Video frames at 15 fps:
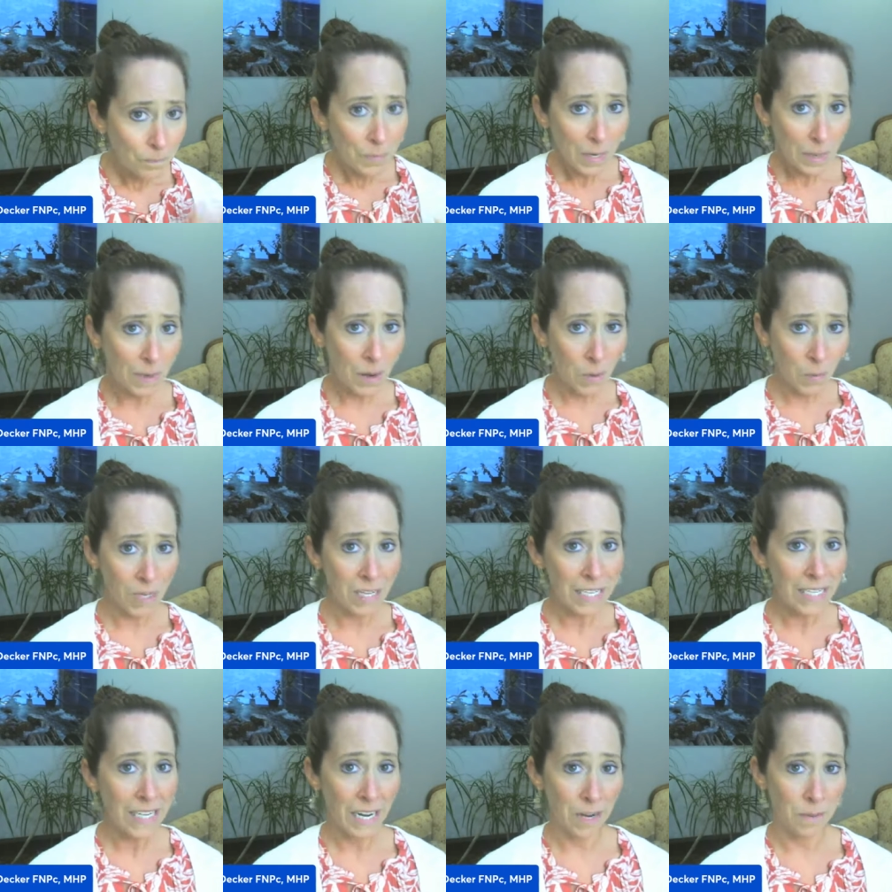But I wanted to
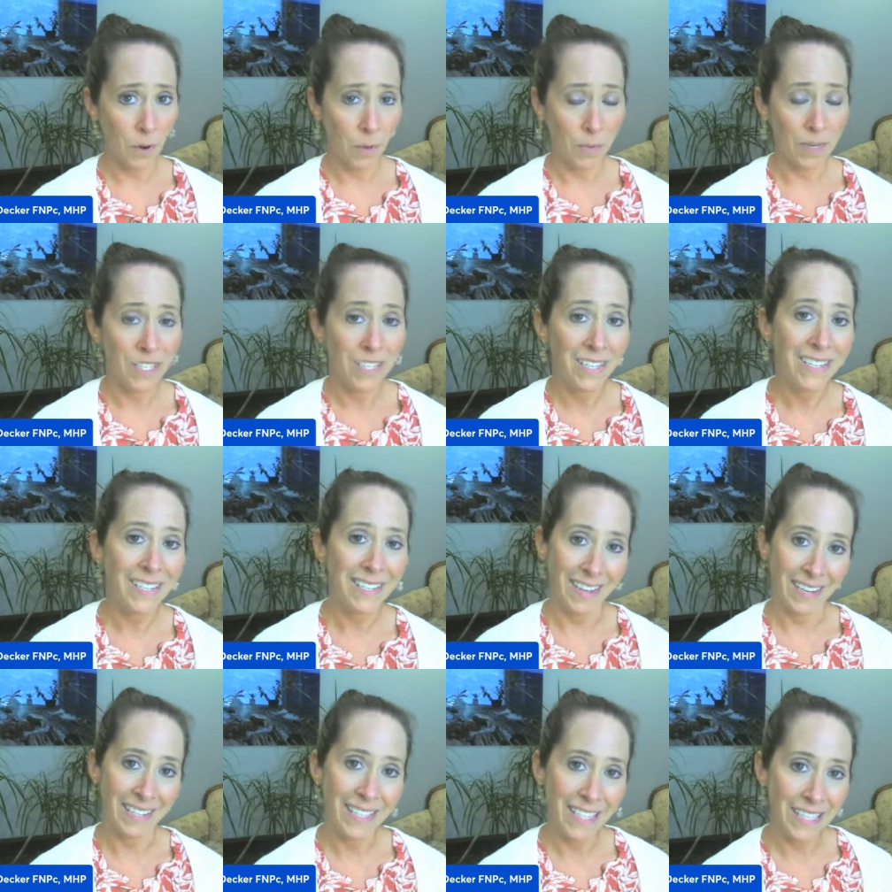take a moment to
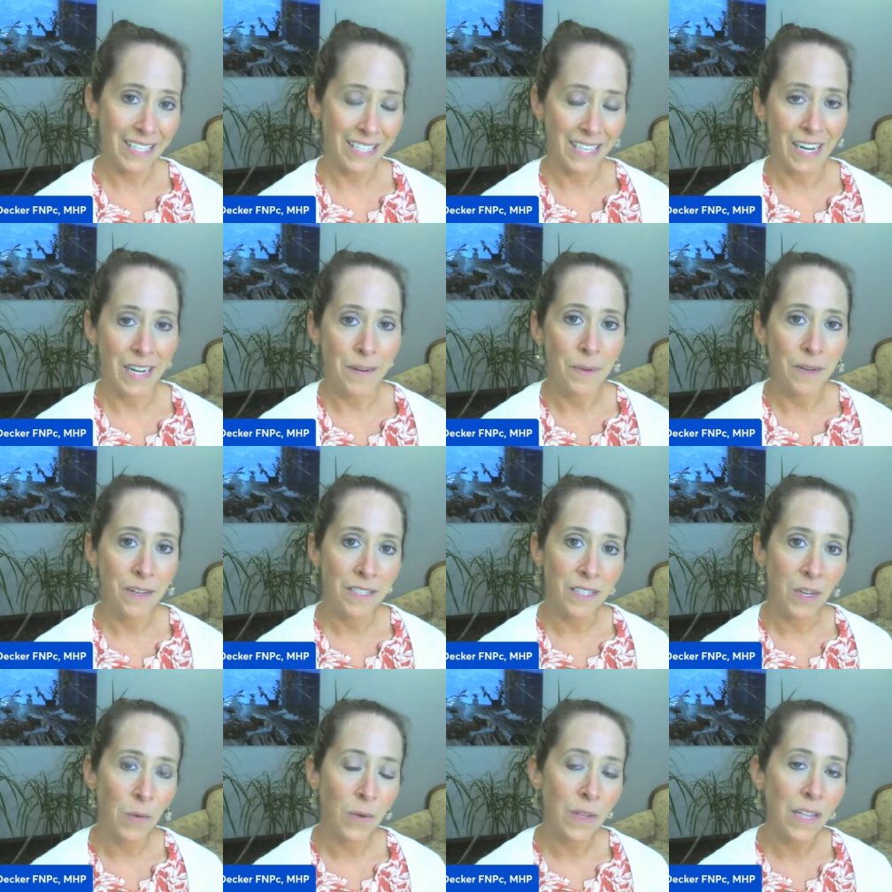discuss this study because I
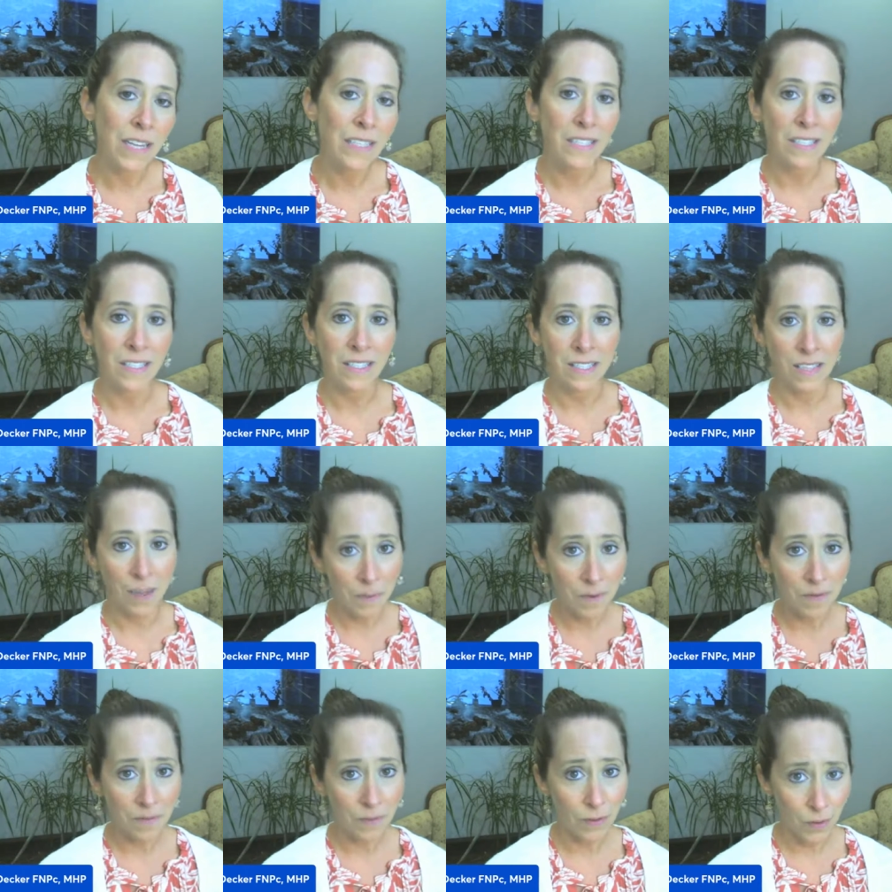realize some
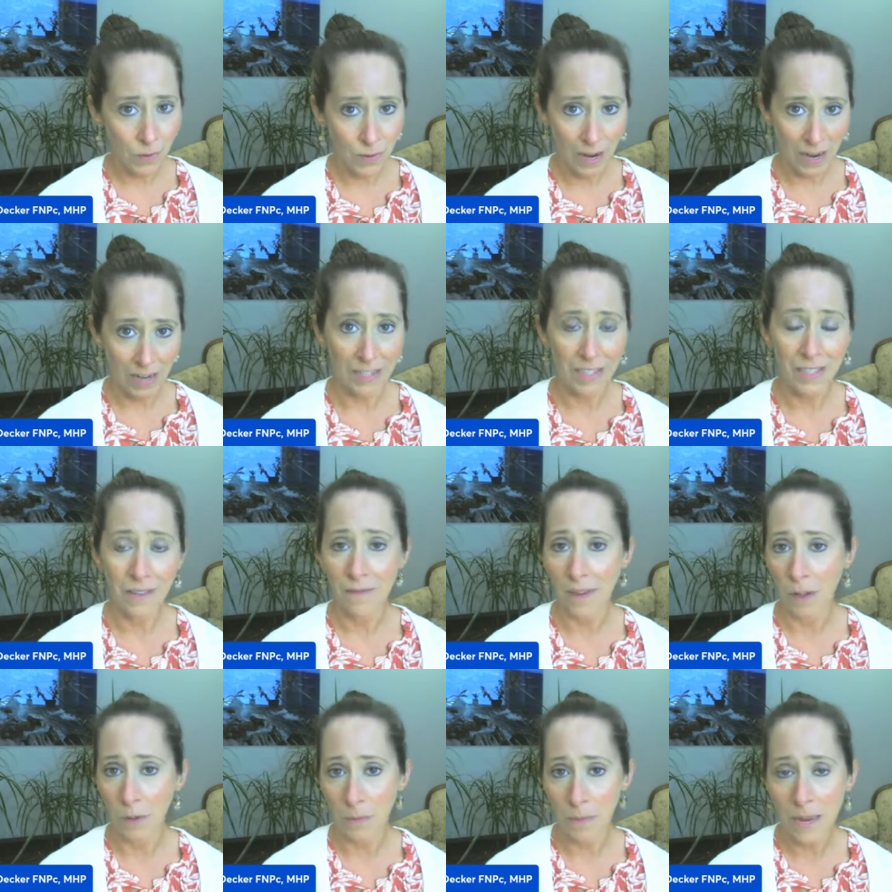of you guys that
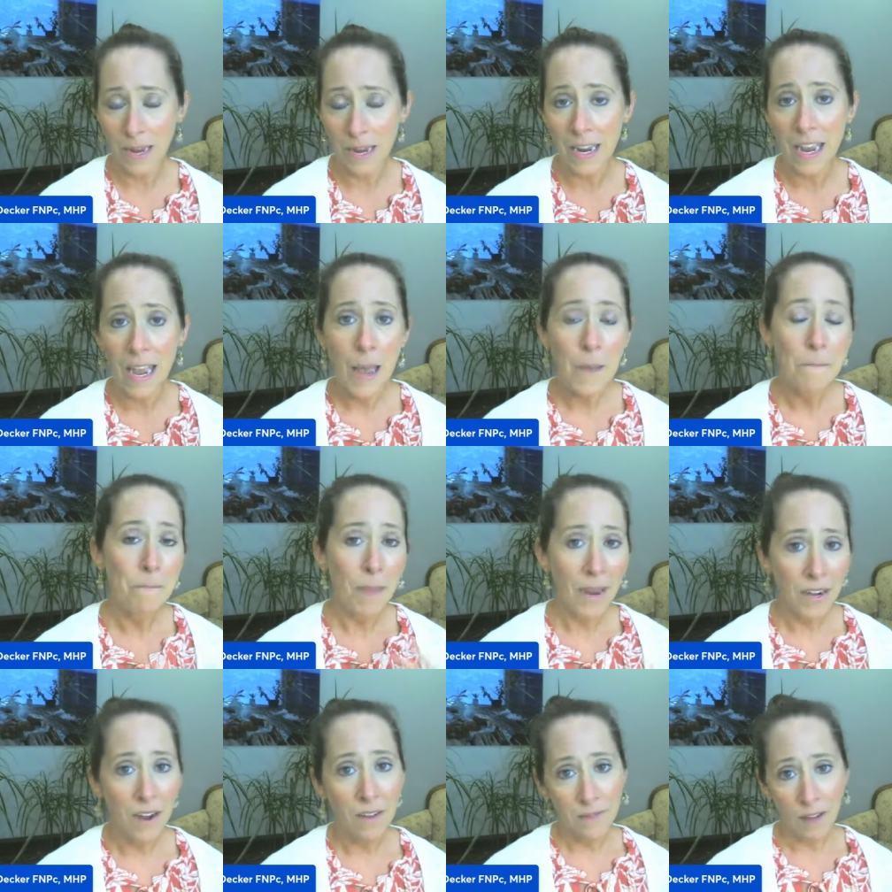follow me may
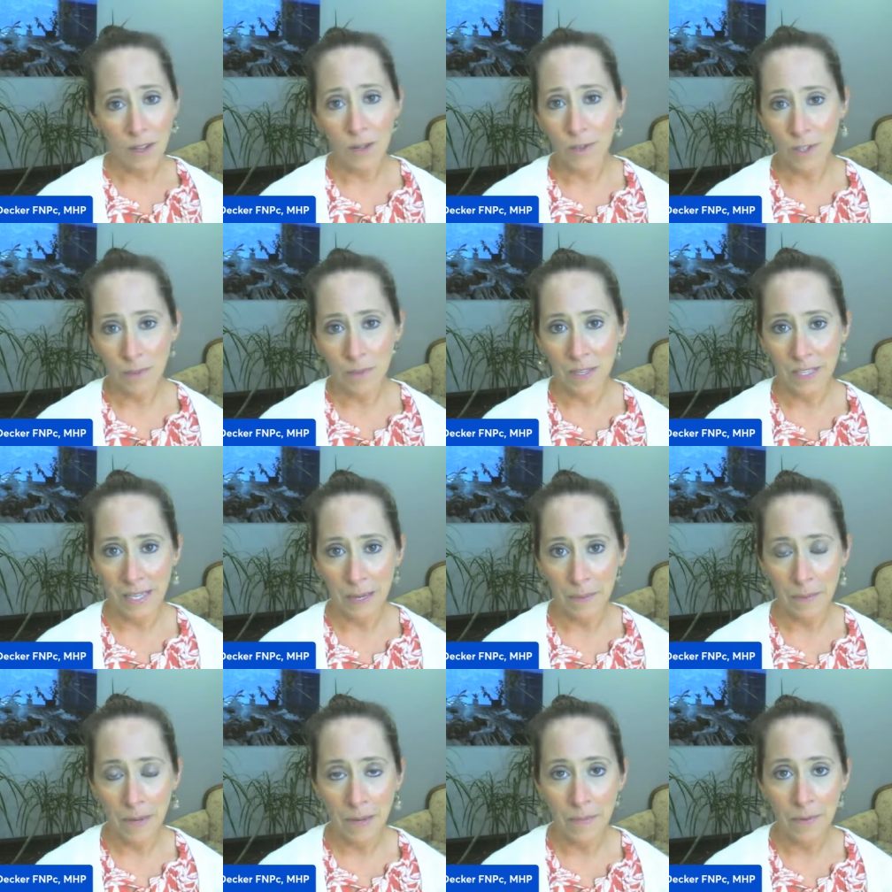not follow some of the same
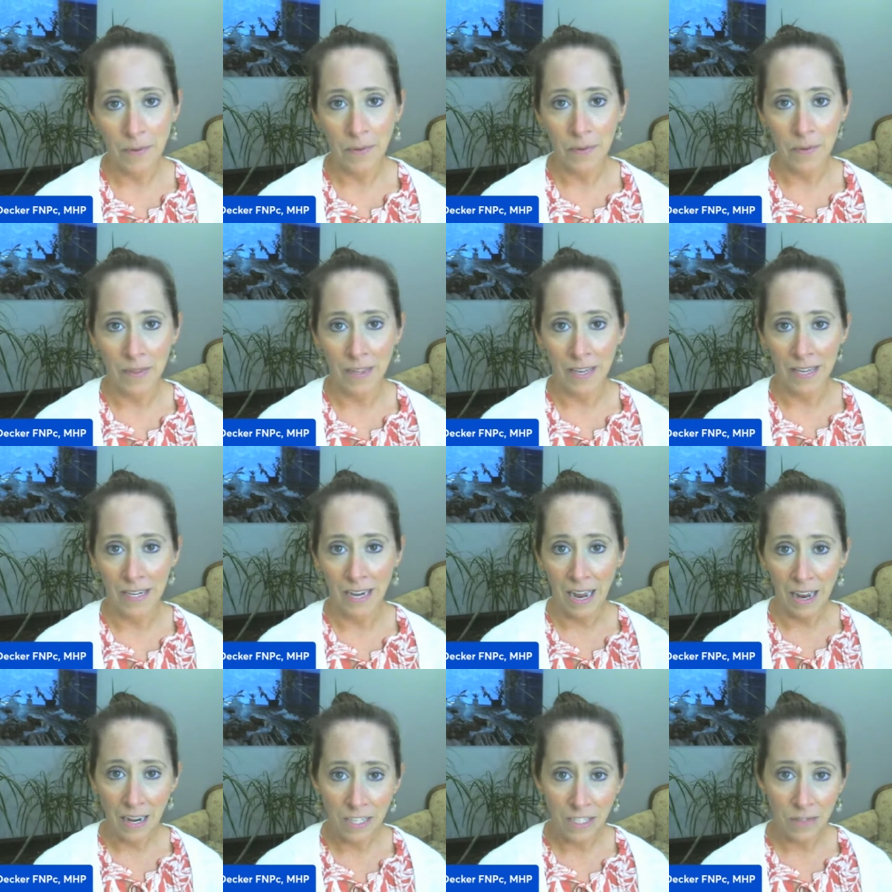people that
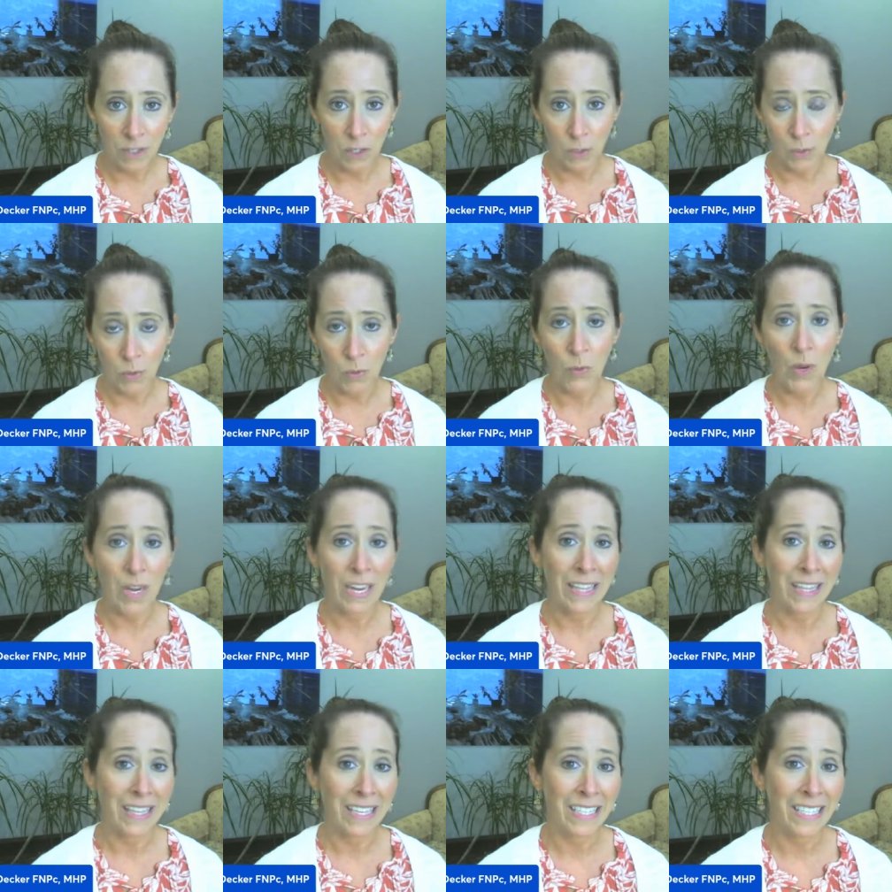I do
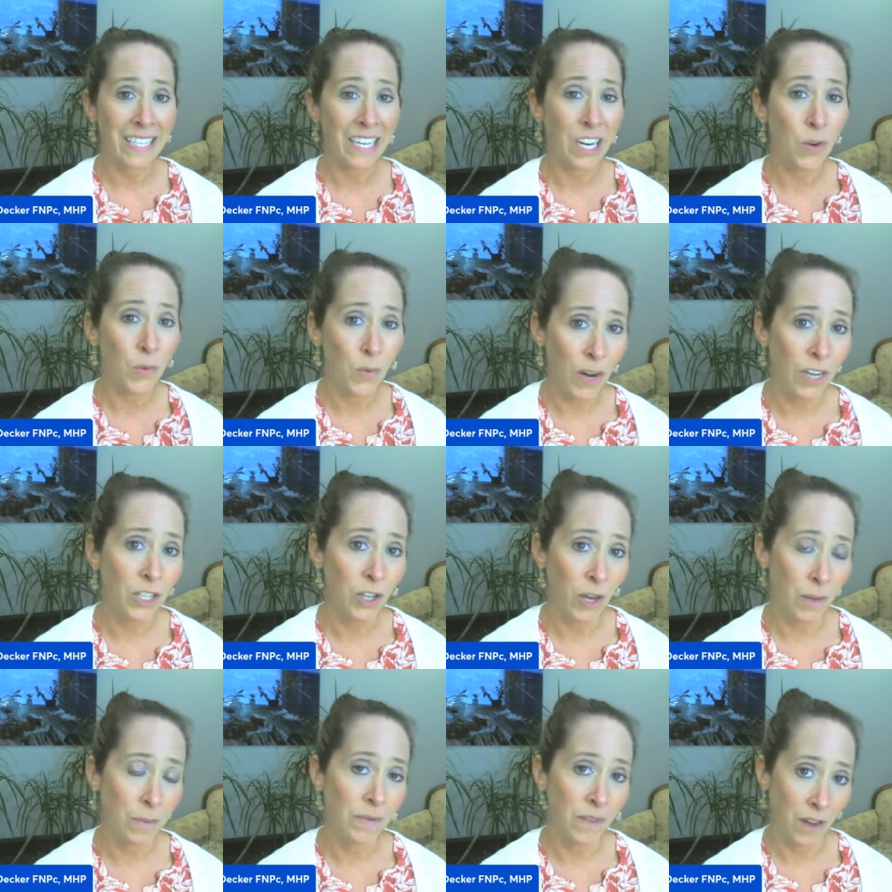that did a great job
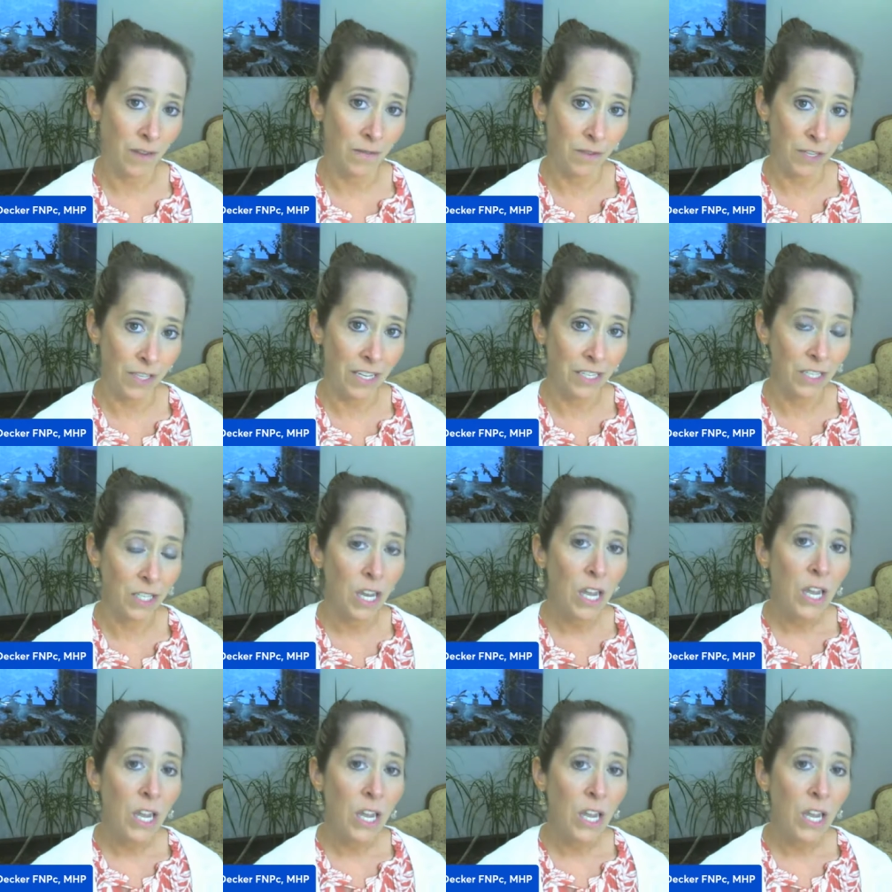of covering this.